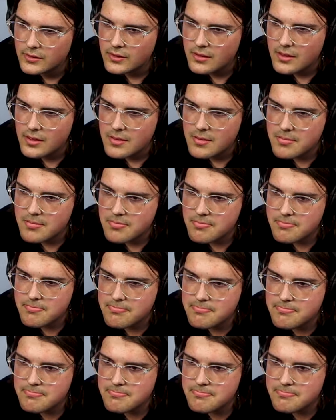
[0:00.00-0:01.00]

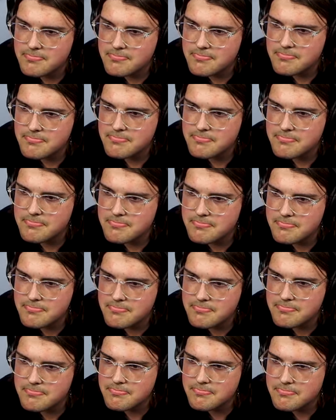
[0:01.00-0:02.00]

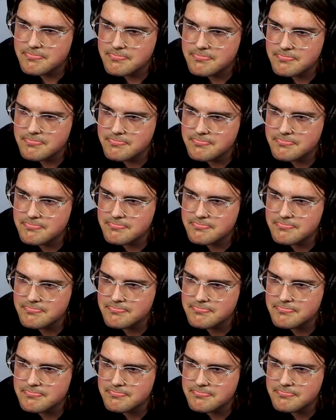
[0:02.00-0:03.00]

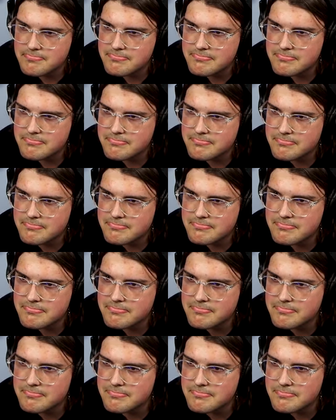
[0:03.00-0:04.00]

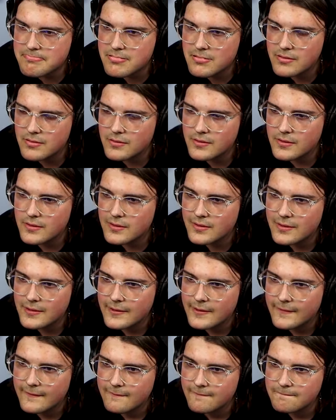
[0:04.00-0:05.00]

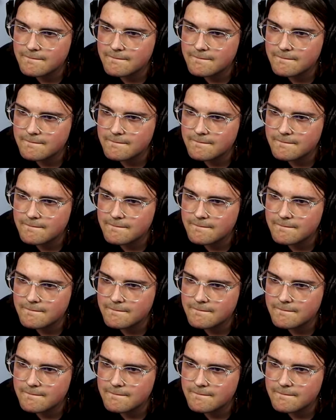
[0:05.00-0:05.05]
No words are spoken by the person on screen.